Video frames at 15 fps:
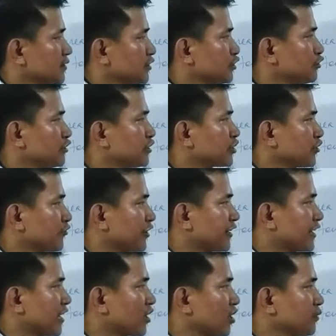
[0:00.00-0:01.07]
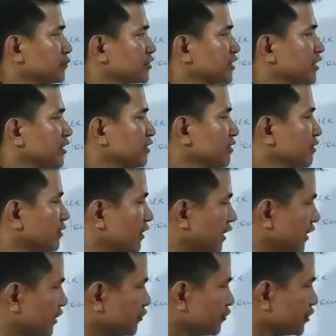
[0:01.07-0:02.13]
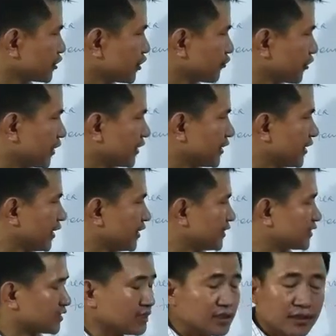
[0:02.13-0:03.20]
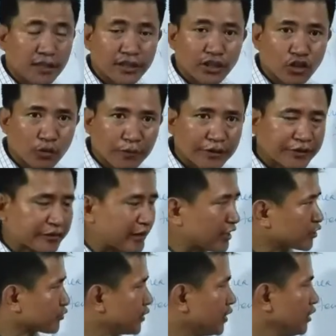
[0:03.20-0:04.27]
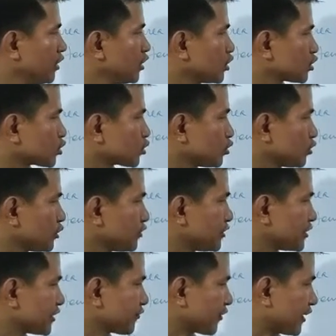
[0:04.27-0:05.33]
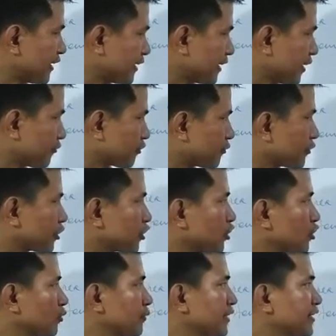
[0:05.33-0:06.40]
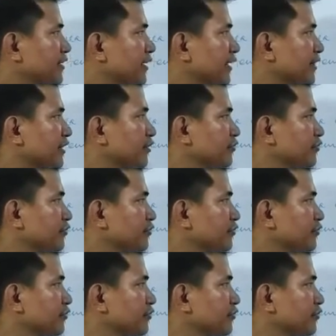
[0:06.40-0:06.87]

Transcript: unit of area comes here and unit of area is in the denominator as well. So unit of area from the denominator and the